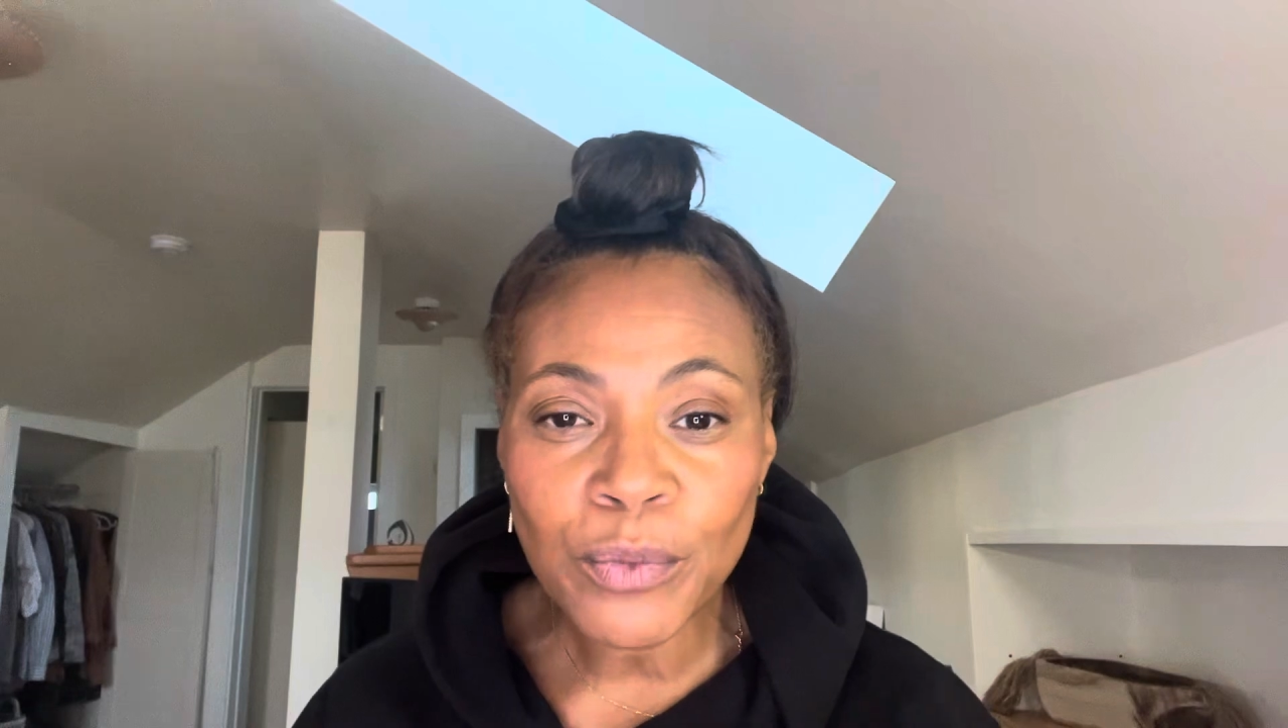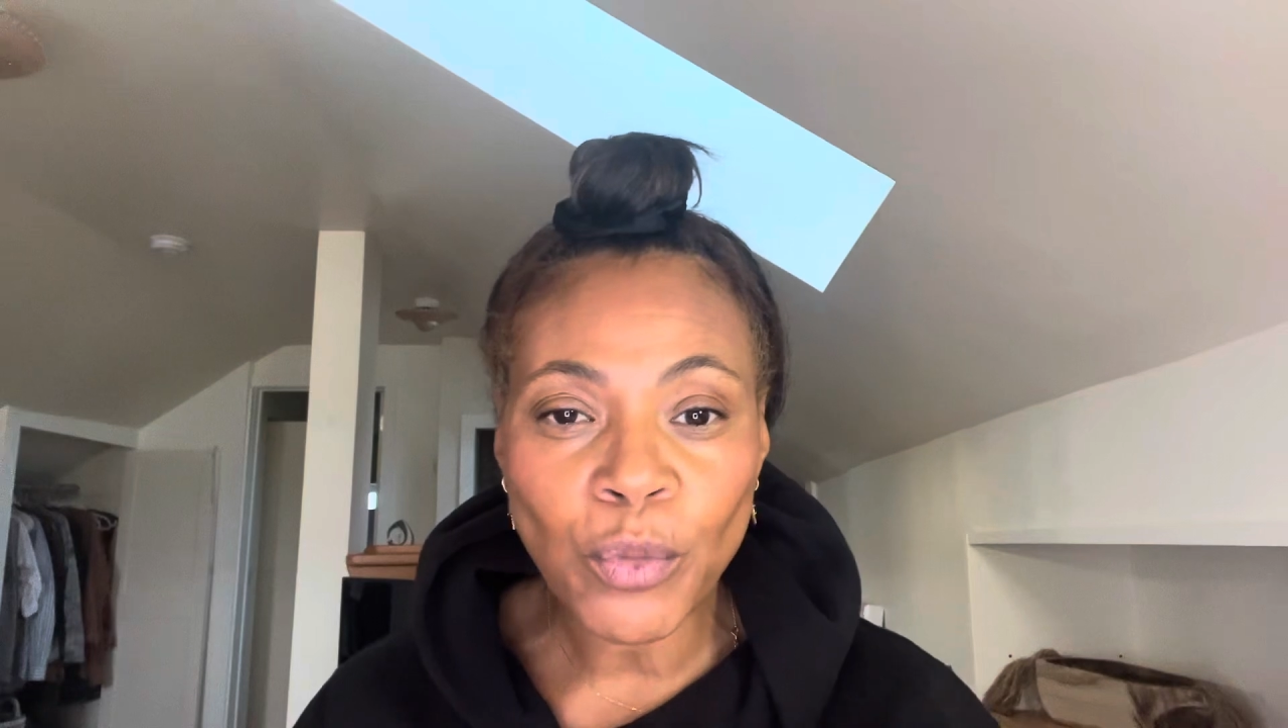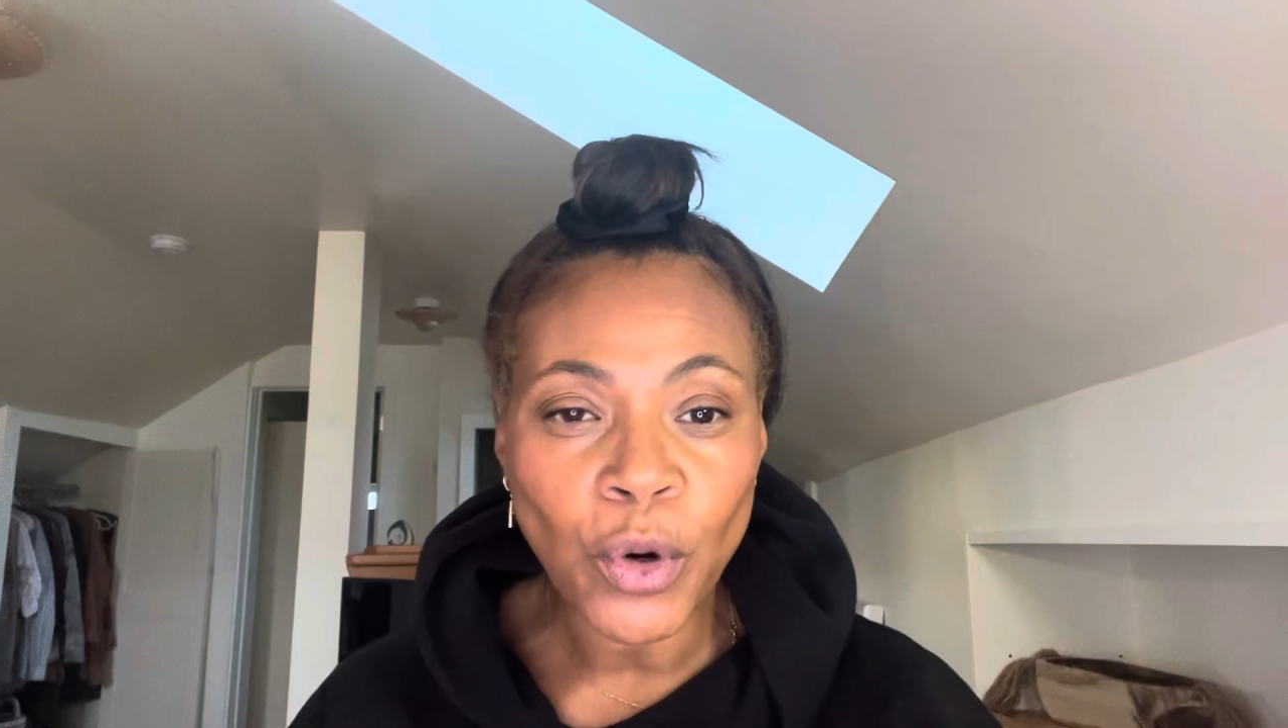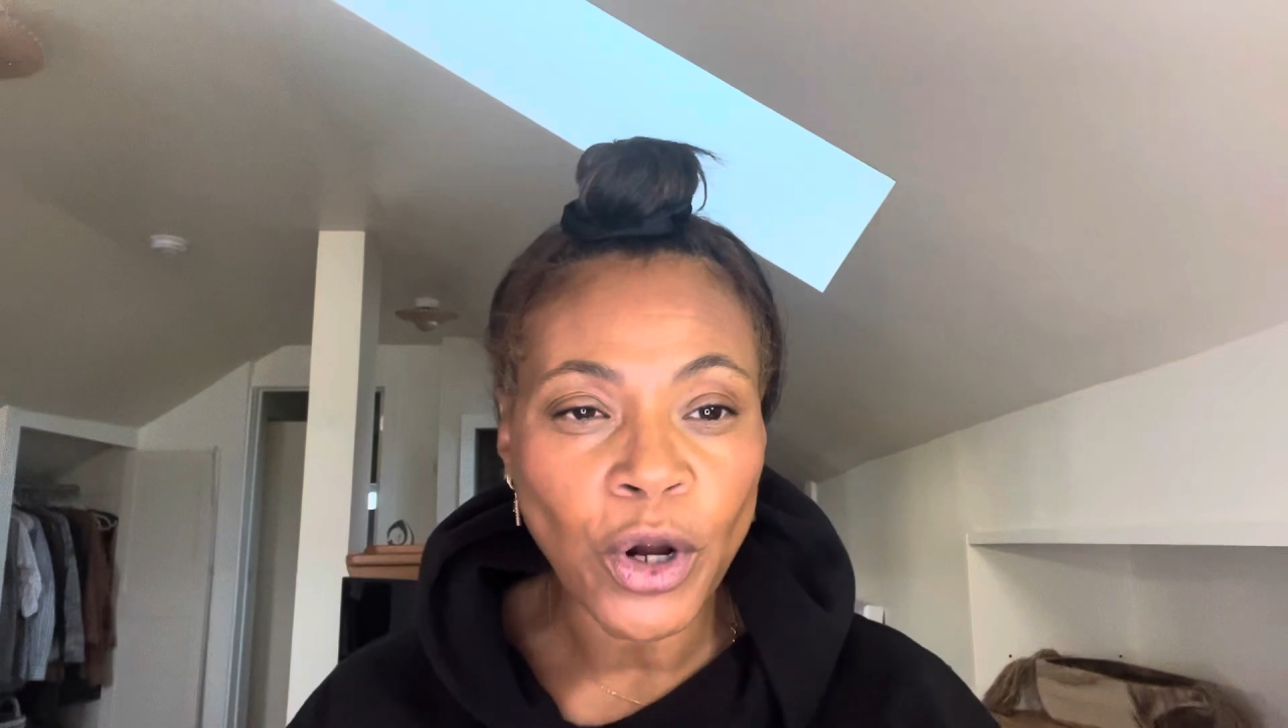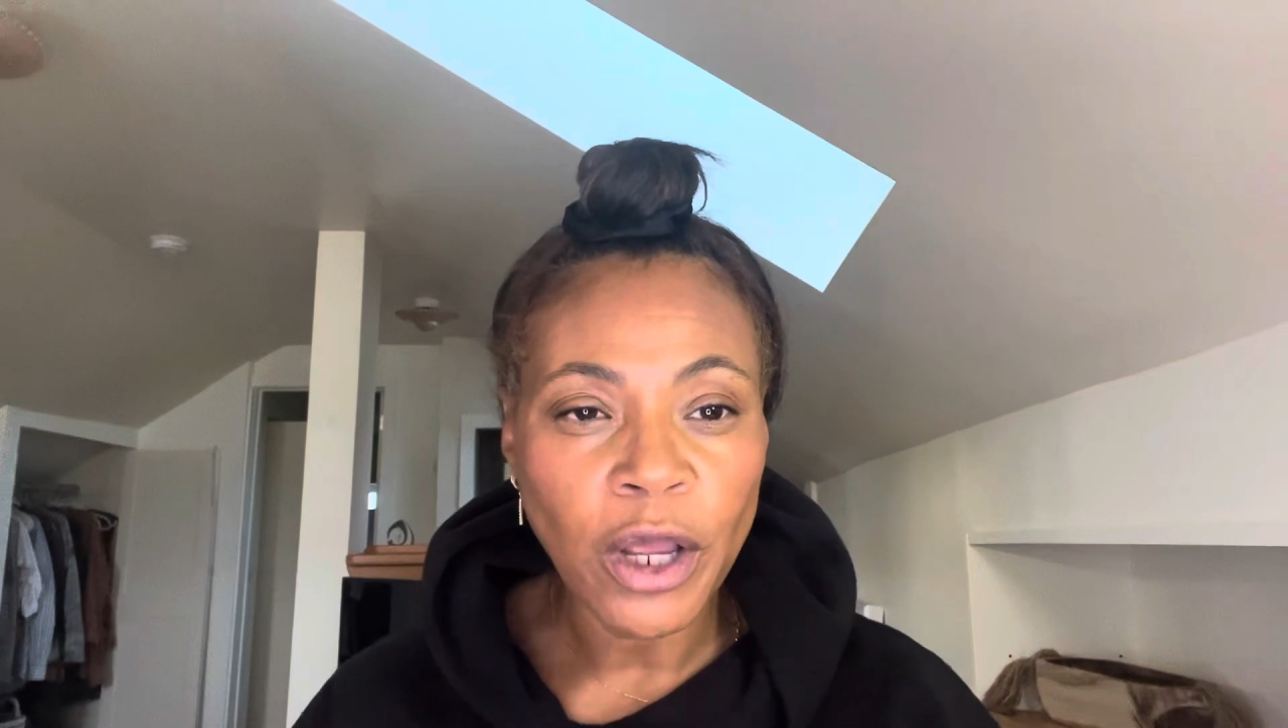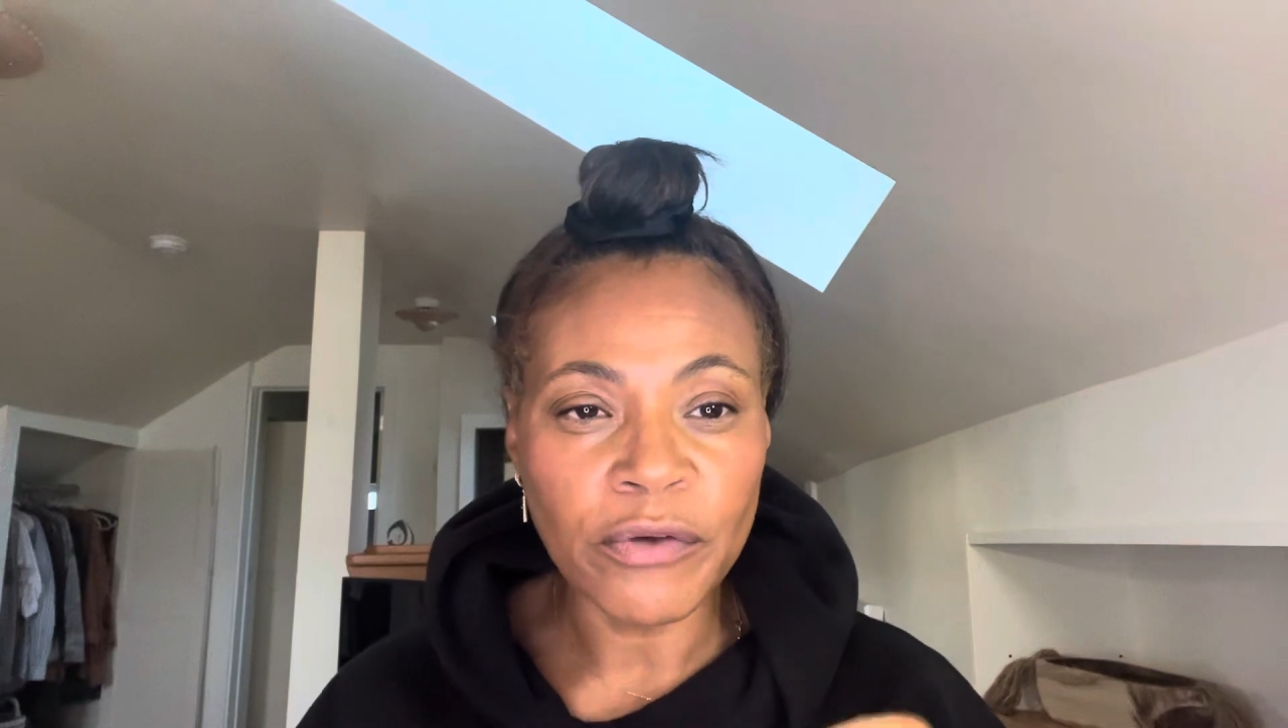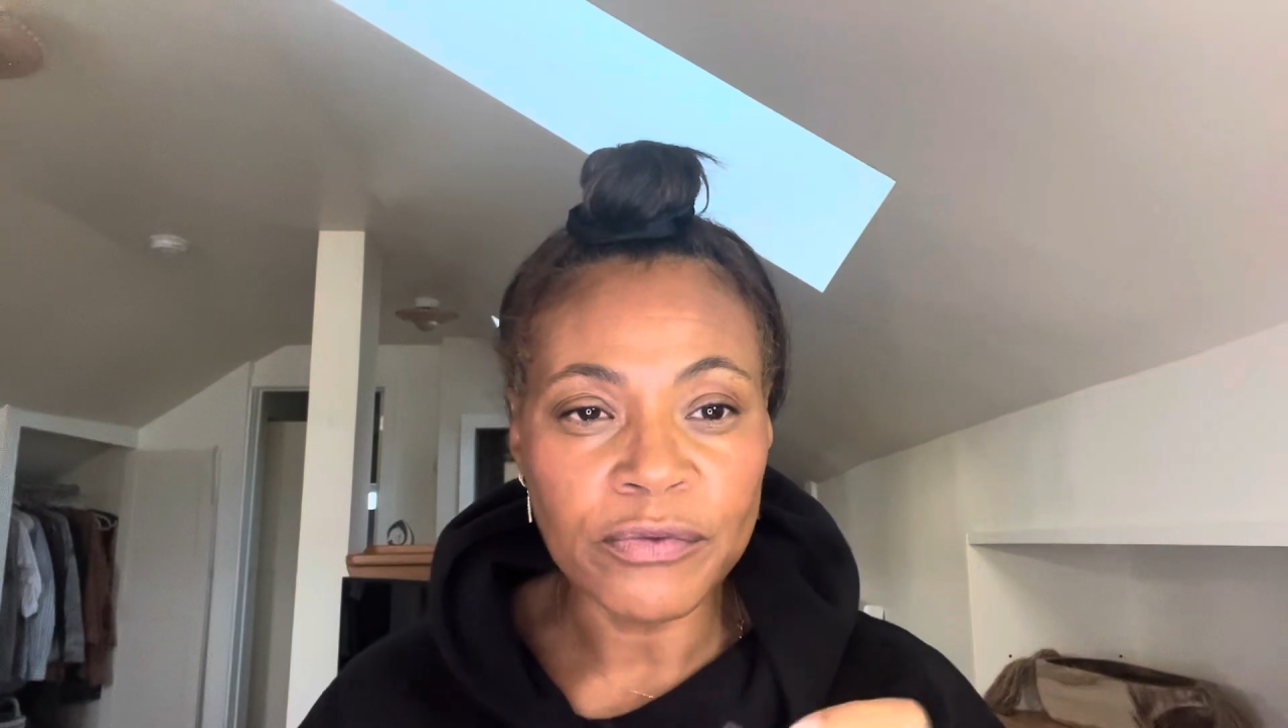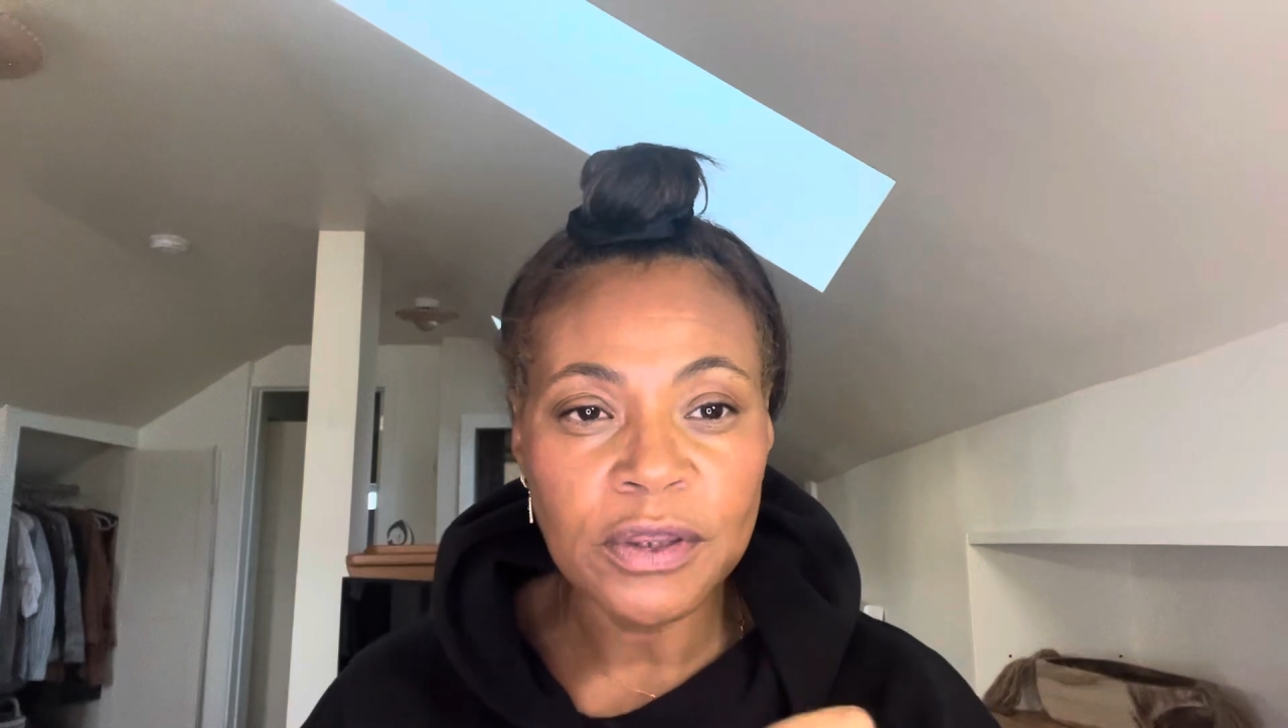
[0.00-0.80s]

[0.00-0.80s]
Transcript: more of